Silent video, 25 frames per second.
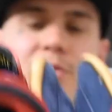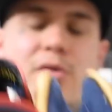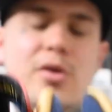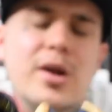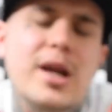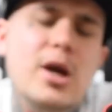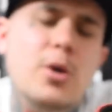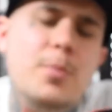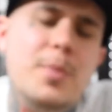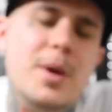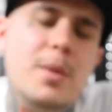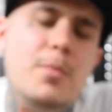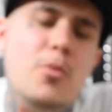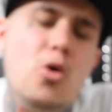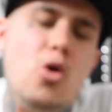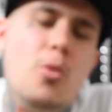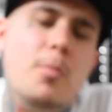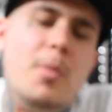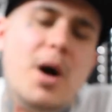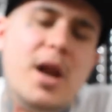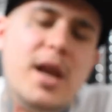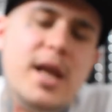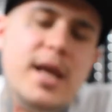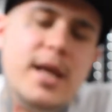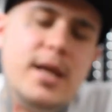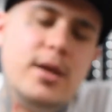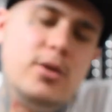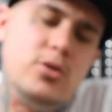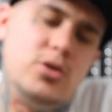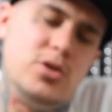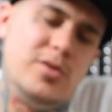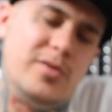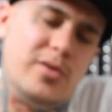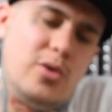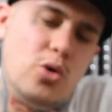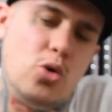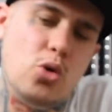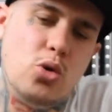for a little bit more money, because
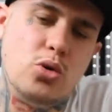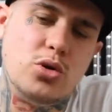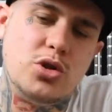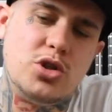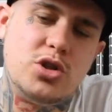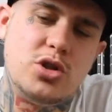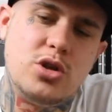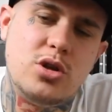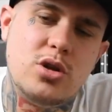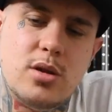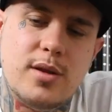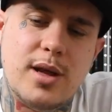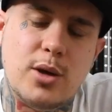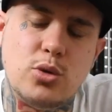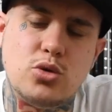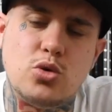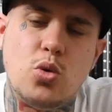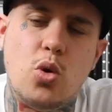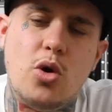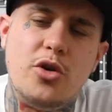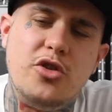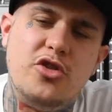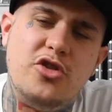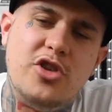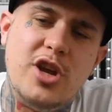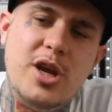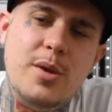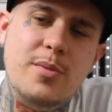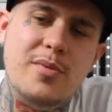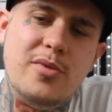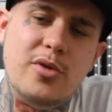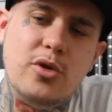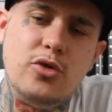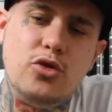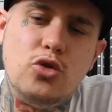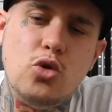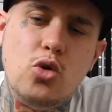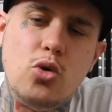of course that was quite cheap
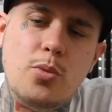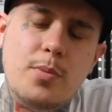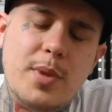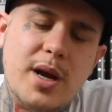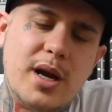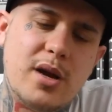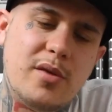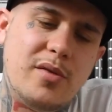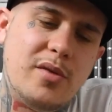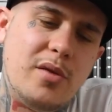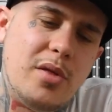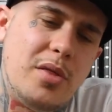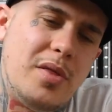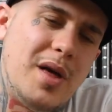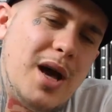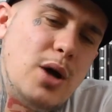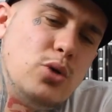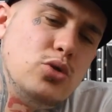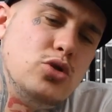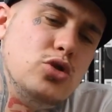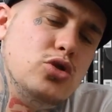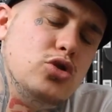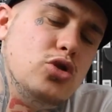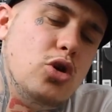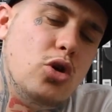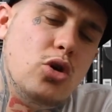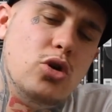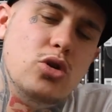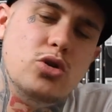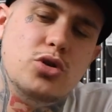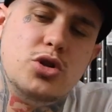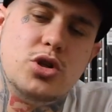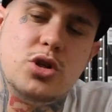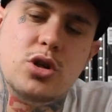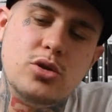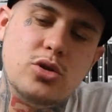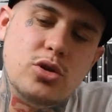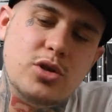for a Dornbecker for
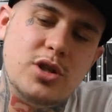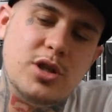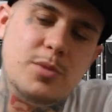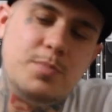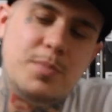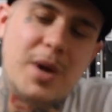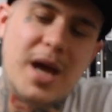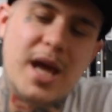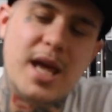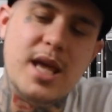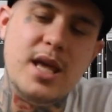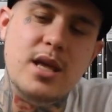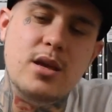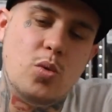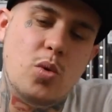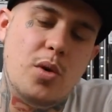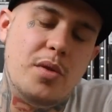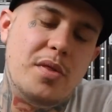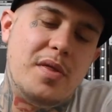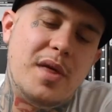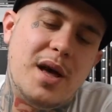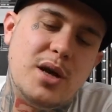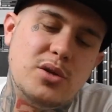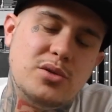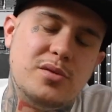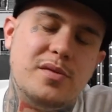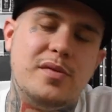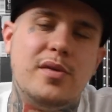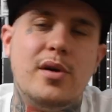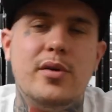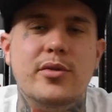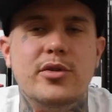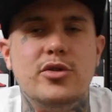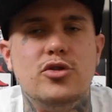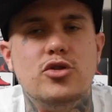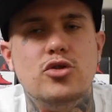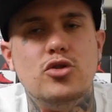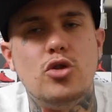$1,000. So I did pay
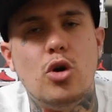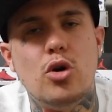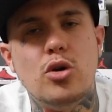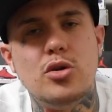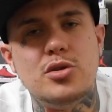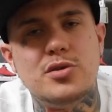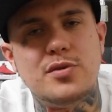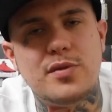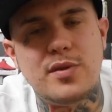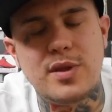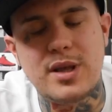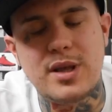$1,500 for